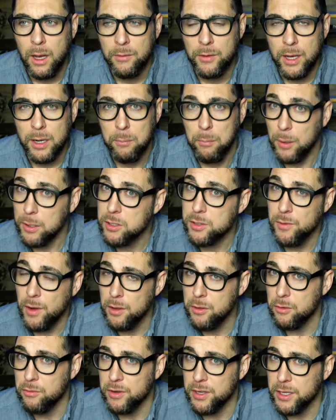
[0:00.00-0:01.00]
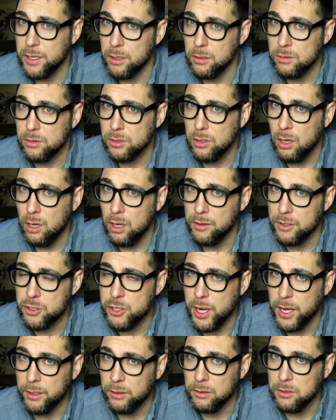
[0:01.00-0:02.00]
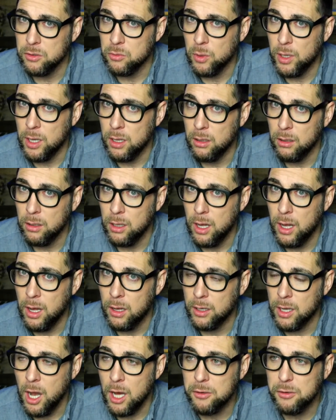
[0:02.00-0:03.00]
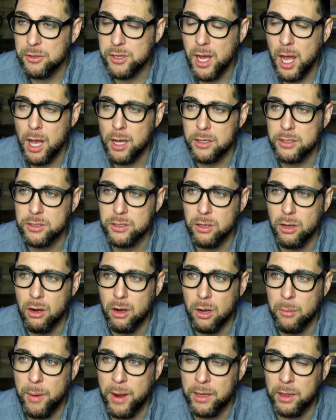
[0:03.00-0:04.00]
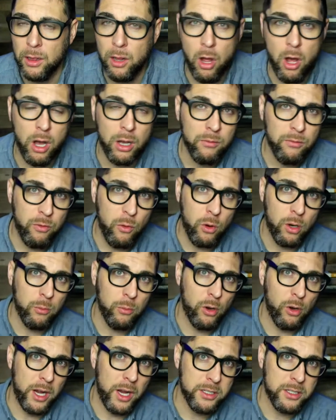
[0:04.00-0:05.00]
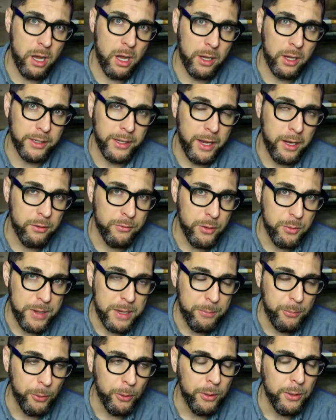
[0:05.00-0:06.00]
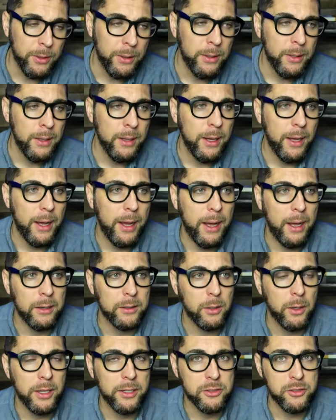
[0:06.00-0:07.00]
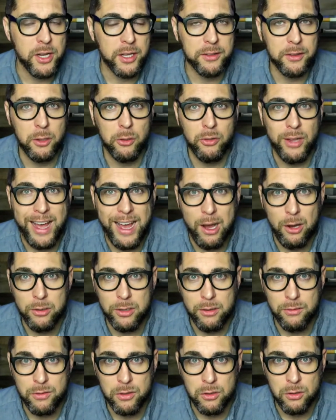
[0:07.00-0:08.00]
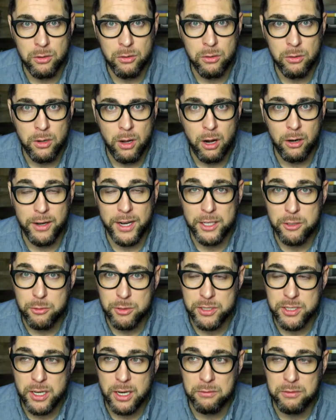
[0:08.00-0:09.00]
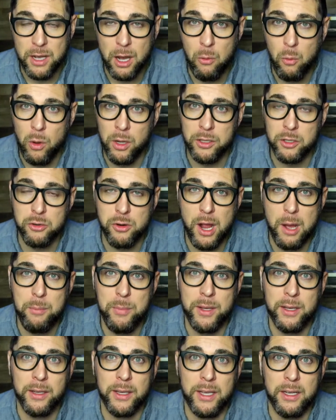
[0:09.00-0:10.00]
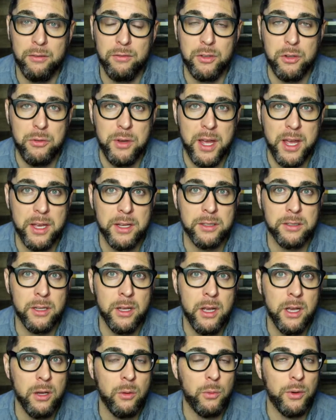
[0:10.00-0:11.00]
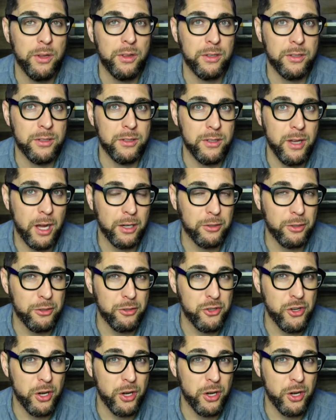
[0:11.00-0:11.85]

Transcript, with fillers: I've got a bunch of other videos on the channel as well. ContraThoughts are my long form where I talk and interview people. Go ahead and check those out if you are interested. I've got one dropping in a few days with Dr.